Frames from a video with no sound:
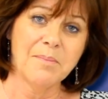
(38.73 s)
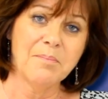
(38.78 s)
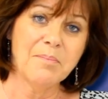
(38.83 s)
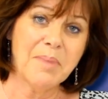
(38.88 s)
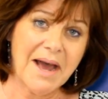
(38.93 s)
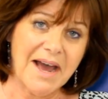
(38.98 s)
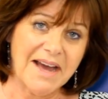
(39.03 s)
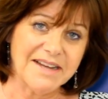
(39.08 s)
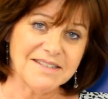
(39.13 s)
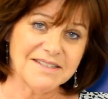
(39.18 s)

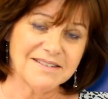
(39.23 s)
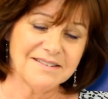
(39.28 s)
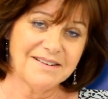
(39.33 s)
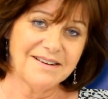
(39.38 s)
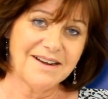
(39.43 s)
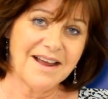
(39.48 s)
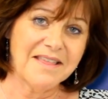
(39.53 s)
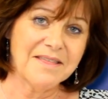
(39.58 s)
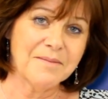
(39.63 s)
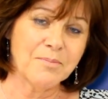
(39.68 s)
But,
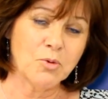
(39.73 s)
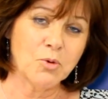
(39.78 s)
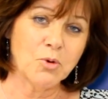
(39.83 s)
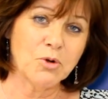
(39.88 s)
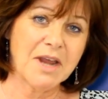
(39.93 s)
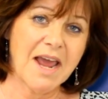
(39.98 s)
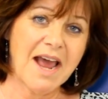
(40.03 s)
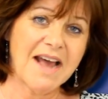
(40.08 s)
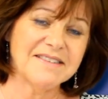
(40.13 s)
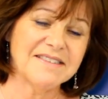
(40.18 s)
like the
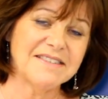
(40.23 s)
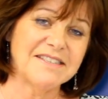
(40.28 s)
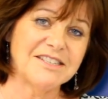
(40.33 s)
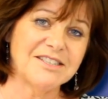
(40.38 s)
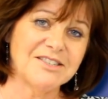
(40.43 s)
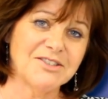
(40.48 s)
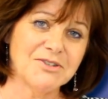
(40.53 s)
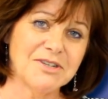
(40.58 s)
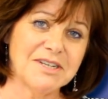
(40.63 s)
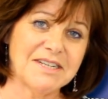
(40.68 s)
broadcast
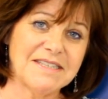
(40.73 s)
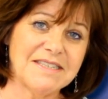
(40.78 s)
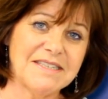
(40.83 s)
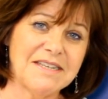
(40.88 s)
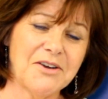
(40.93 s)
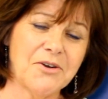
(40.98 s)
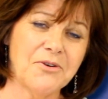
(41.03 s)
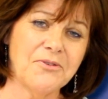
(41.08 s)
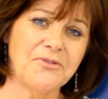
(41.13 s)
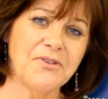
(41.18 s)
industry
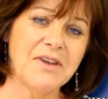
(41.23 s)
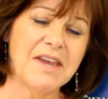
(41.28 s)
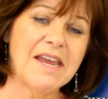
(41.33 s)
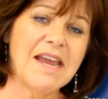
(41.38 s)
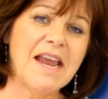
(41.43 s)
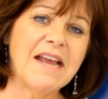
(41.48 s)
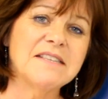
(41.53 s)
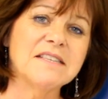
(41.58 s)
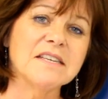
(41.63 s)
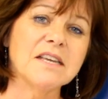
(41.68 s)
itself,
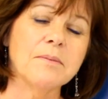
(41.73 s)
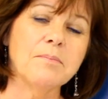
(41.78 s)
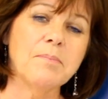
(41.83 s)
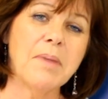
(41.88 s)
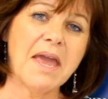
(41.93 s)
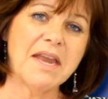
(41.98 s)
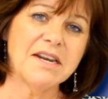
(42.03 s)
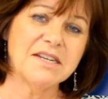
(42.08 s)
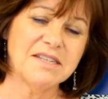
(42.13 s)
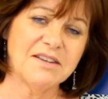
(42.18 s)
it's a
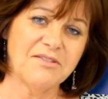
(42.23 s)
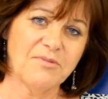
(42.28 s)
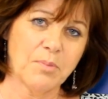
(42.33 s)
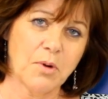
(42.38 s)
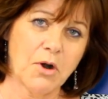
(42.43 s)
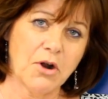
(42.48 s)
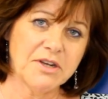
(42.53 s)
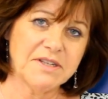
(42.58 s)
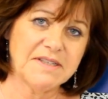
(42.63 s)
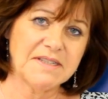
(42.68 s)
competitive
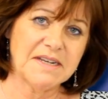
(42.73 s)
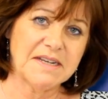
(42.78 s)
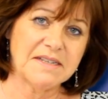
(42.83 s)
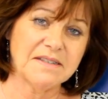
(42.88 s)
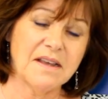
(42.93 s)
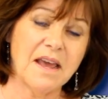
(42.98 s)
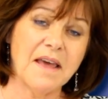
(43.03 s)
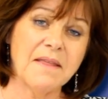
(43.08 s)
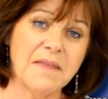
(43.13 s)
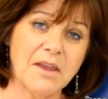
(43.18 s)

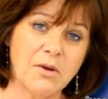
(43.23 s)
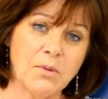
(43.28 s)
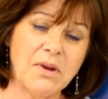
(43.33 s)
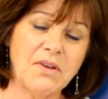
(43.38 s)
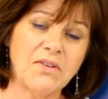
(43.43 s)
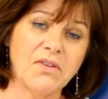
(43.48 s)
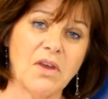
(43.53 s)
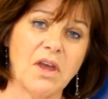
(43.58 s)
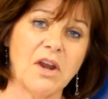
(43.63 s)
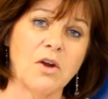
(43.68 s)
process, and there
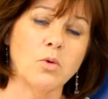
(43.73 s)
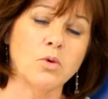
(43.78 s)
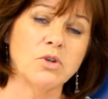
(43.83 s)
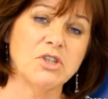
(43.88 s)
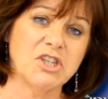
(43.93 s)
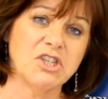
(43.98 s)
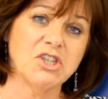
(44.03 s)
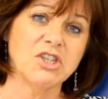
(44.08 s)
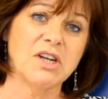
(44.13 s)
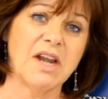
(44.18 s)
is an
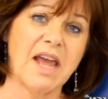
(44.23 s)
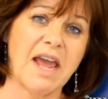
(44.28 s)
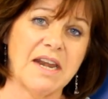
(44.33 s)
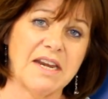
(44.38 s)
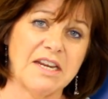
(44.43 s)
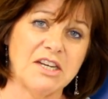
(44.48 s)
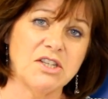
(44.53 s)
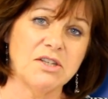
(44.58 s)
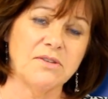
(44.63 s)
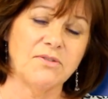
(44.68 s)
audition
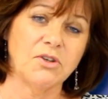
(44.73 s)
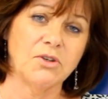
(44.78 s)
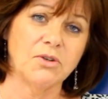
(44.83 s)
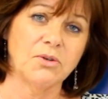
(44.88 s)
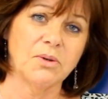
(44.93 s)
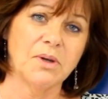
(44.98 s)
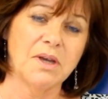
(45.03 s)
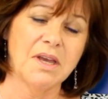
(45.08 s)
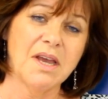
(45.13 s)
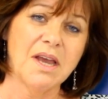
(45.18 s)
and
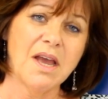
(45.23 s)
interview.